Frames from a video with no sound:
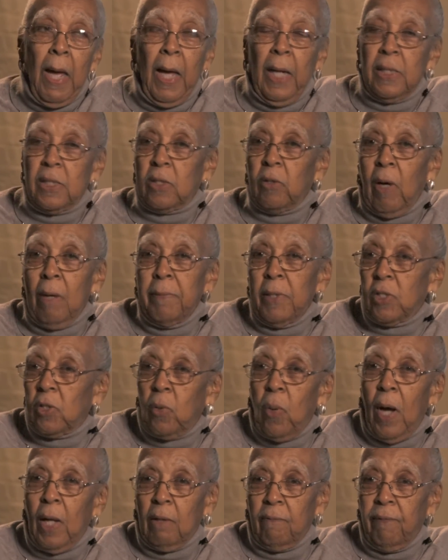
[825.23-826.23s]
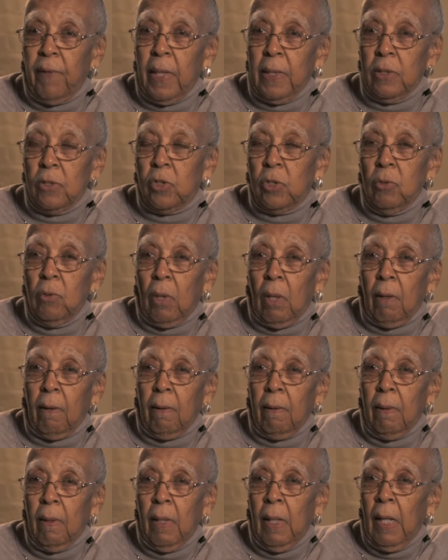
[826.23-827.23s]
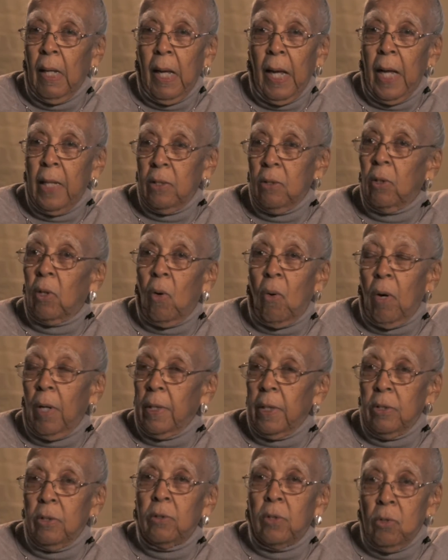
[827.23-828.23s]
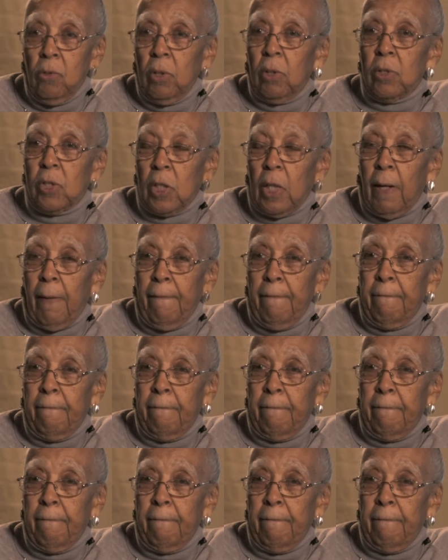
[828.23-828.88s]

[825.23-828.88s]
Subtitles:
and so I'm as qualified as you are, and you go on and you do your job.